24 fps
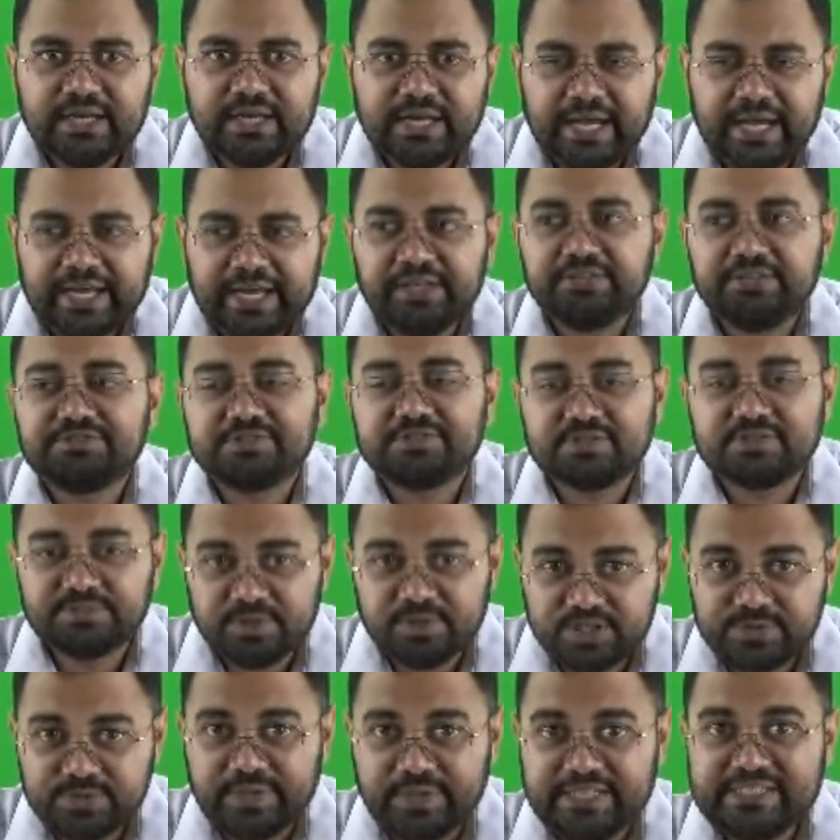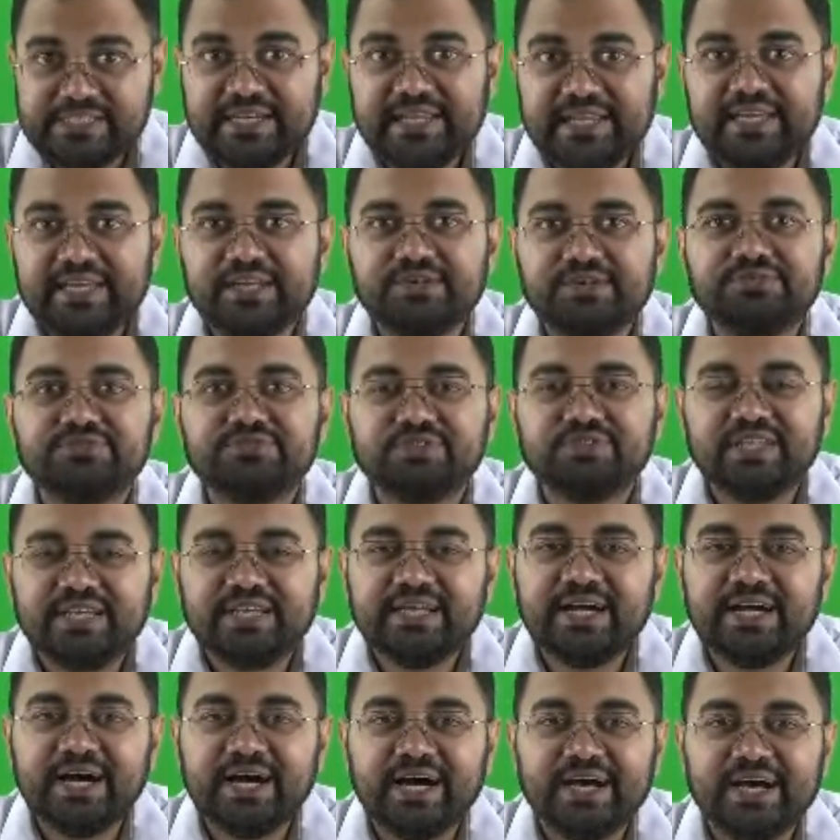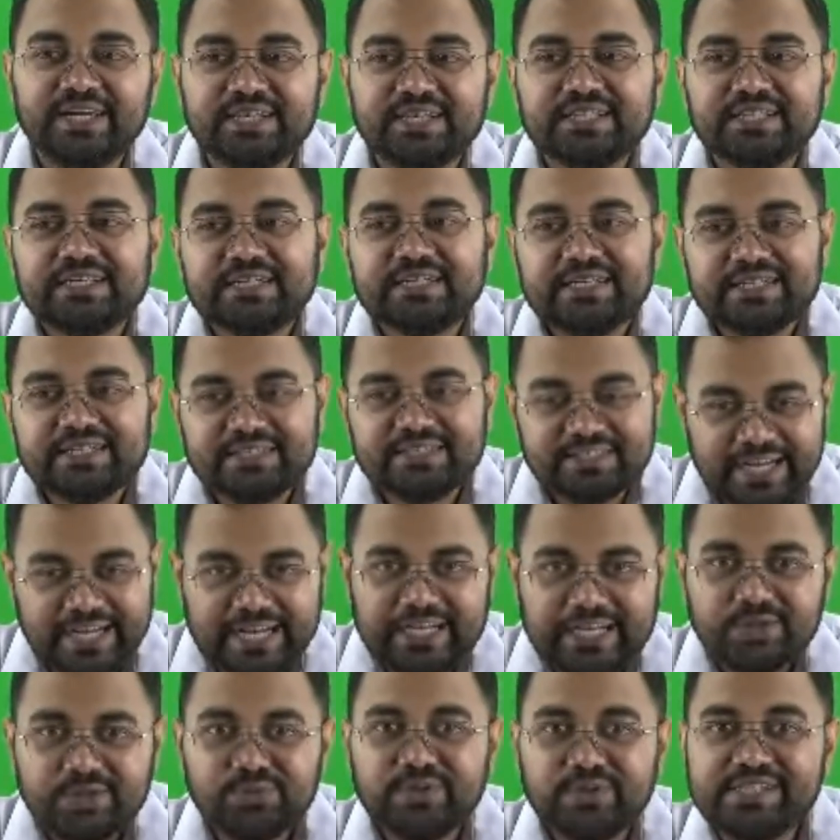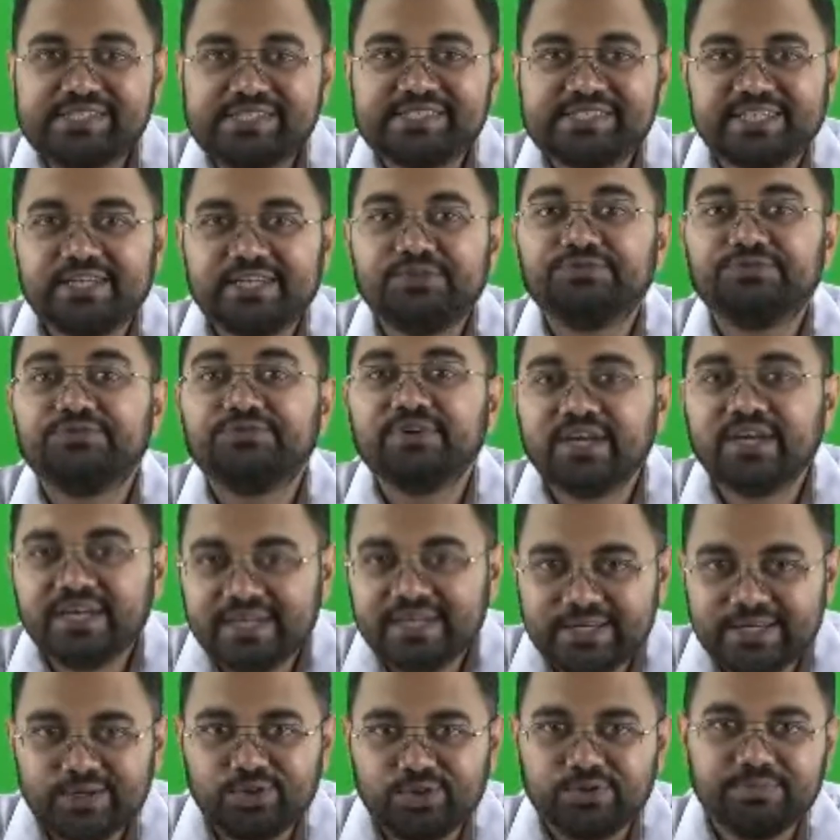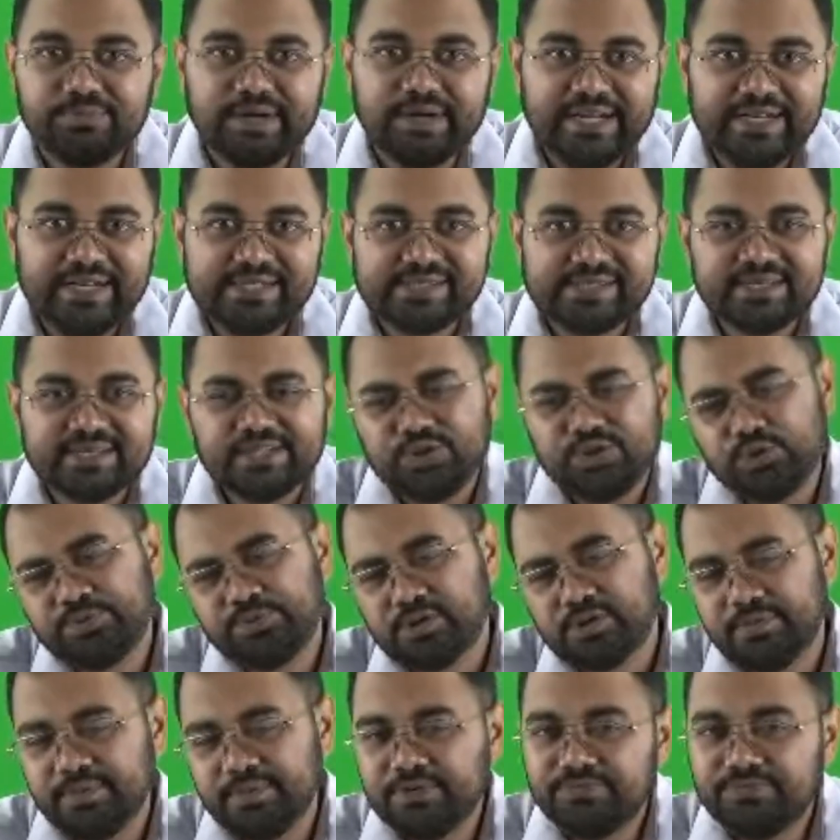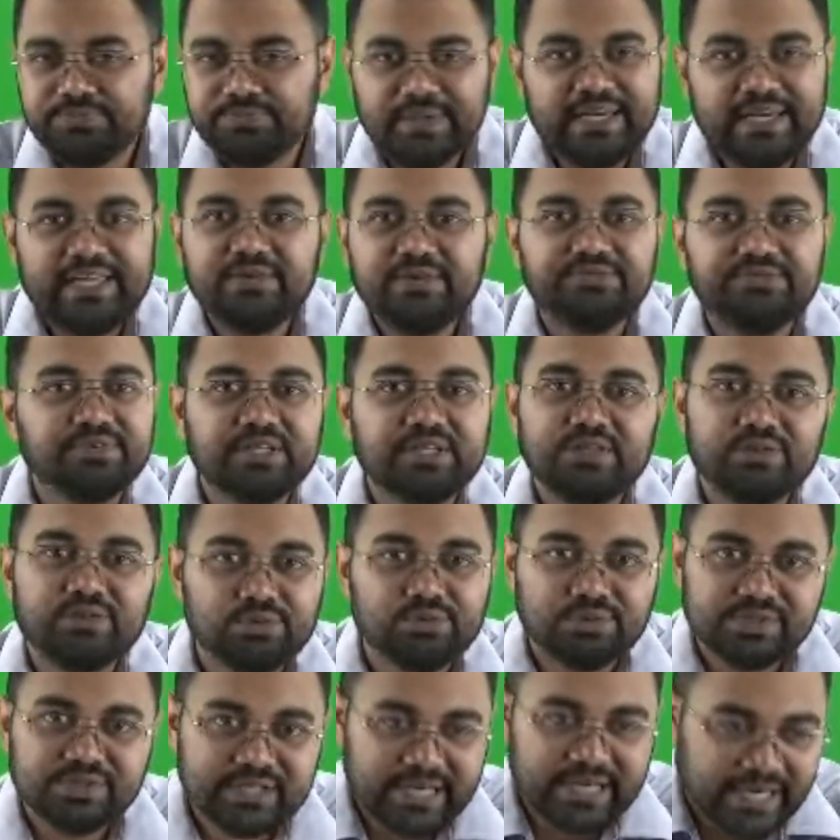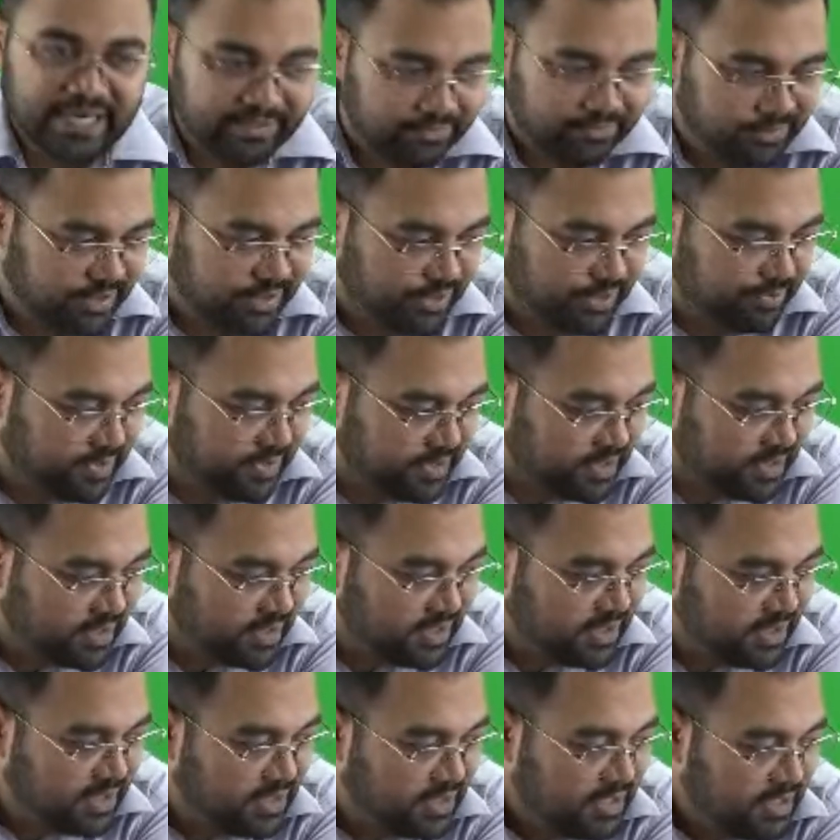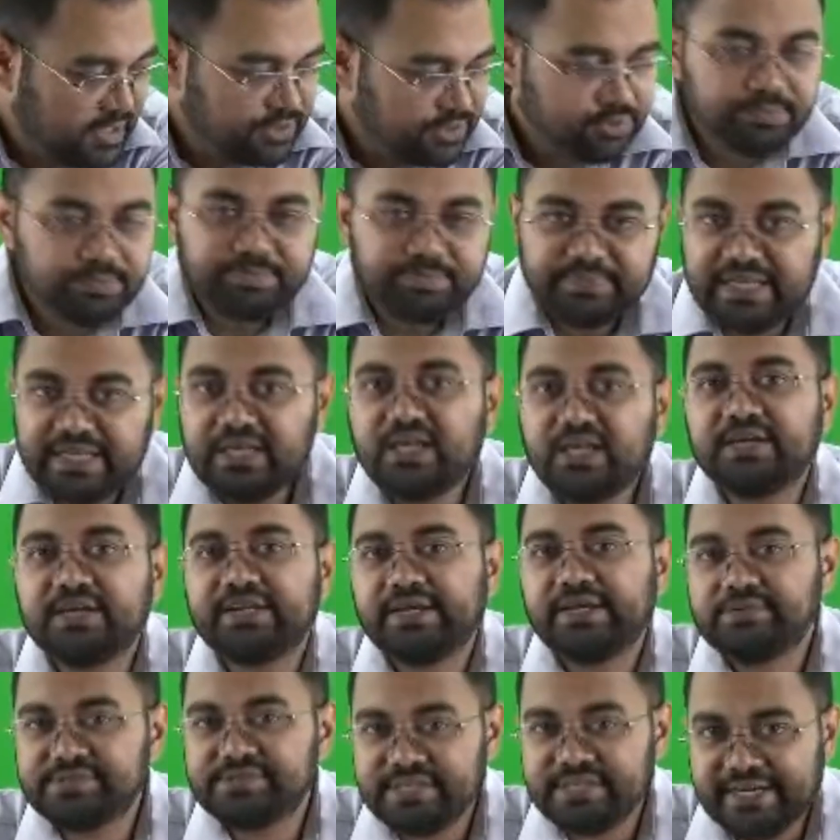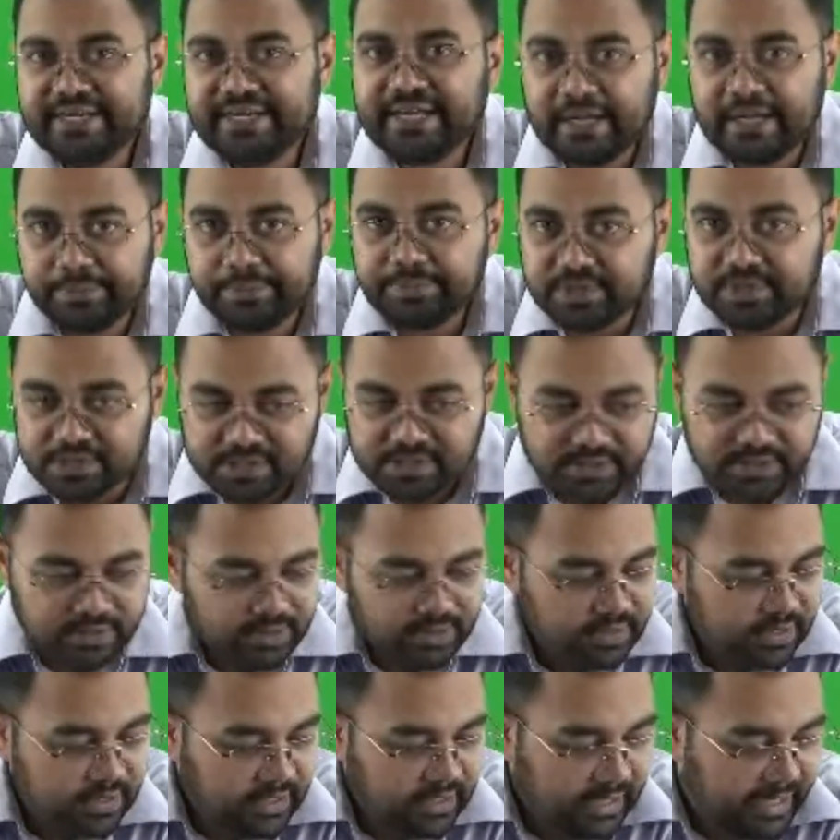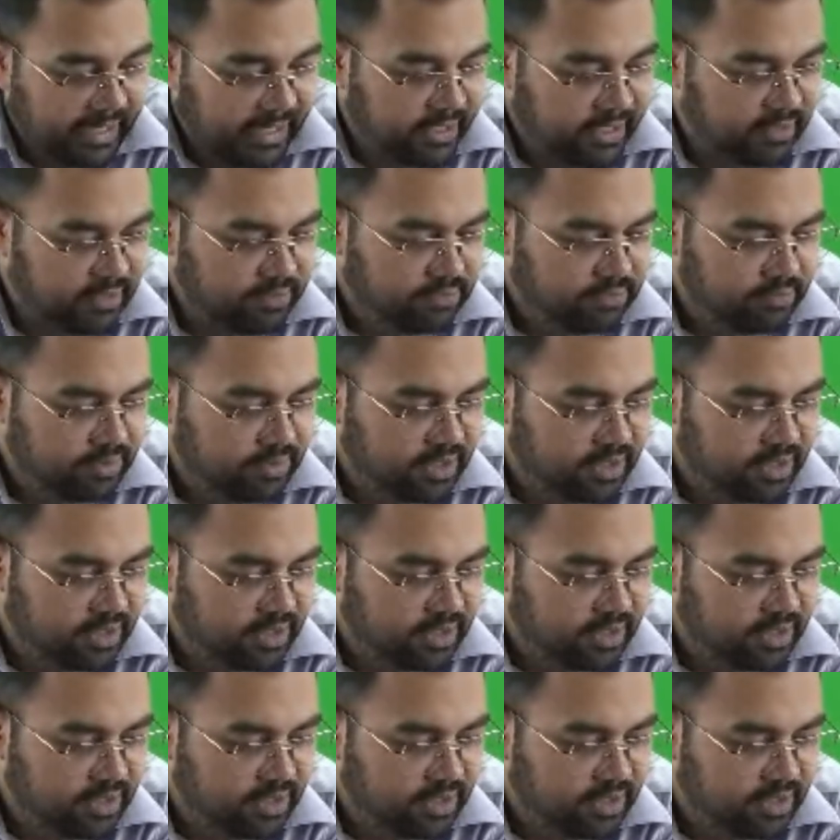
and especially if they are trying to instill fear in your minds, you probably believe in those advertisements. So many a times that happens, and